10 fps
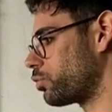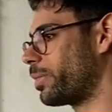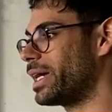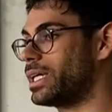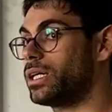
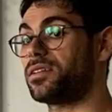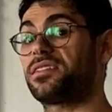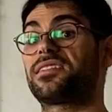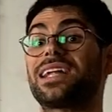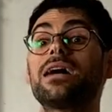breaking
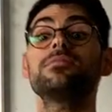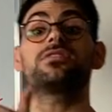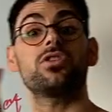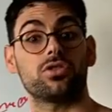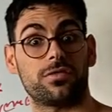some
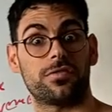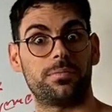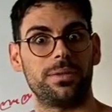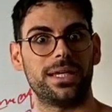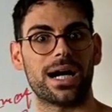sort of a
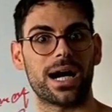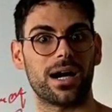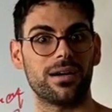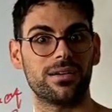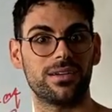
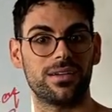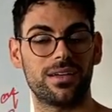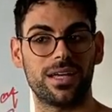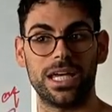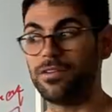PR,
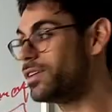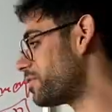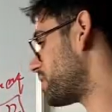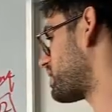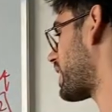even if
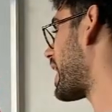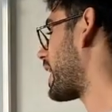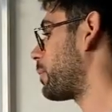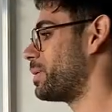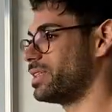it's a high
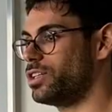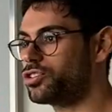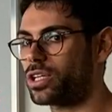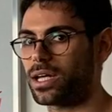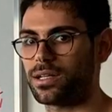
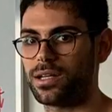repetition